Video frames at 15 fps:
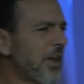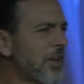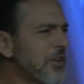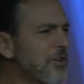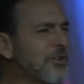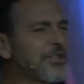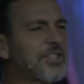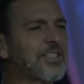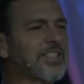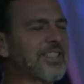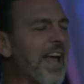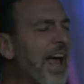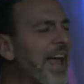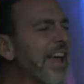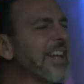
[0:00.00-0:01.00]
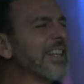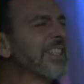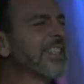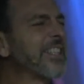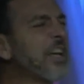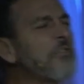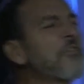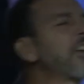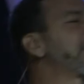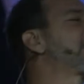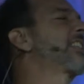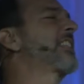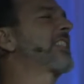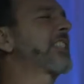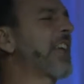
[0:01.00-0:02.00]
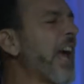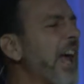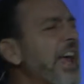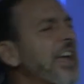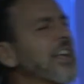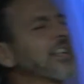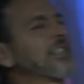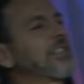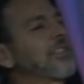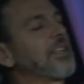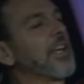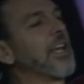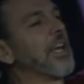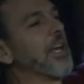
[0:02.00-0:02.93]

they use scientific science